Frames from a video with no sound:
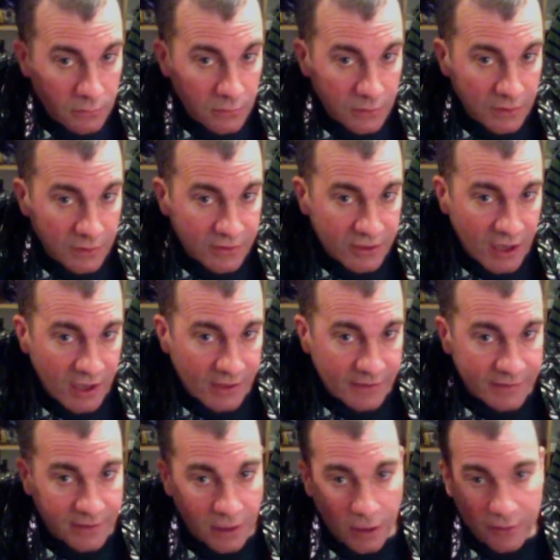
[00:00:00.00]
It's cutting,
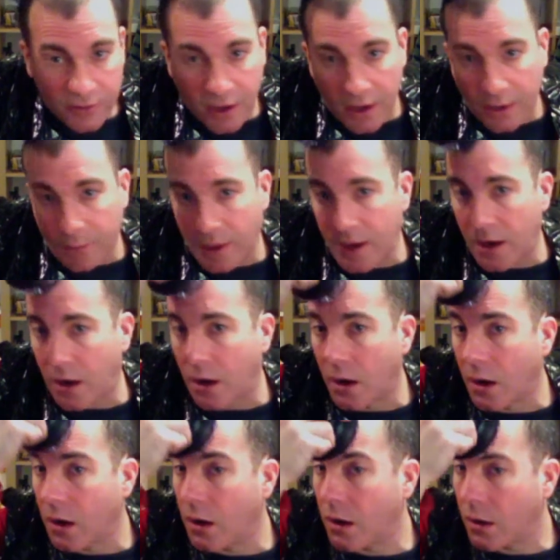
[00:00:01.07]
it's cutting my hair.
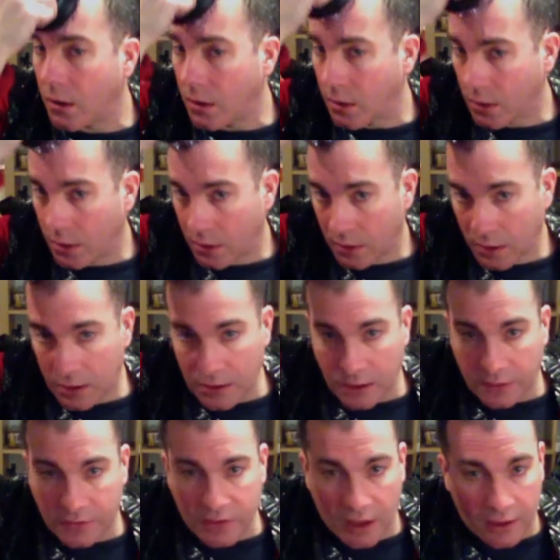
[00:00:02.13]
It
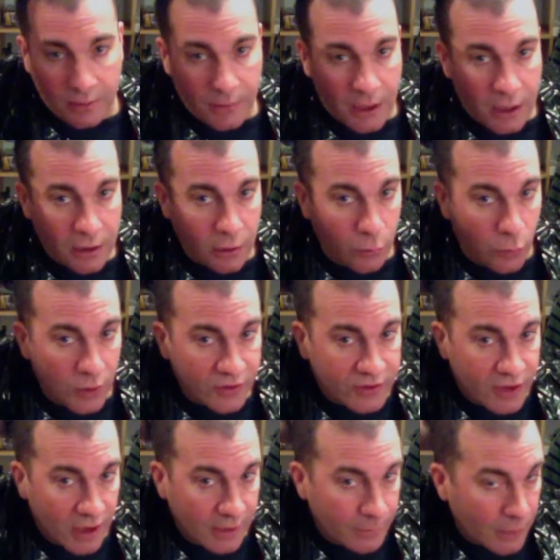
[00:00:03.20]
is cutting my. I don't know what's
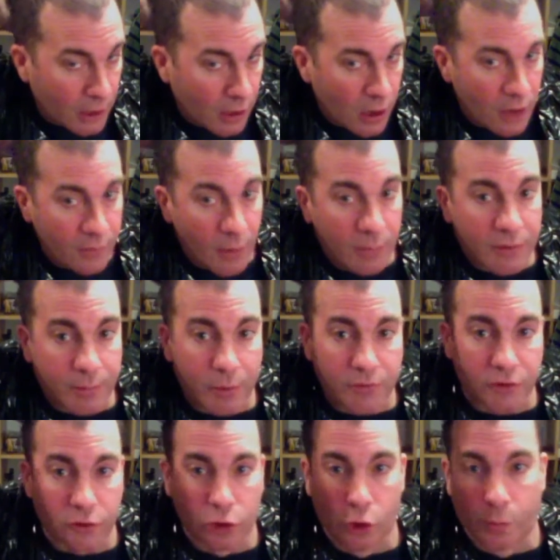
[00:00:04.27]
cutting my. Oh, I, am supposed
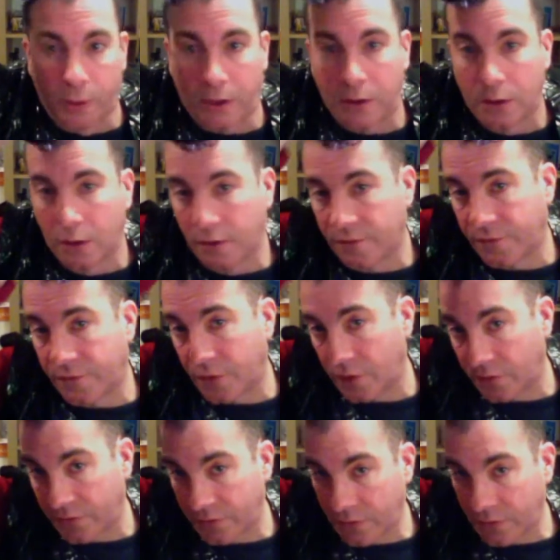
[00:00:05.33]
to lube it first.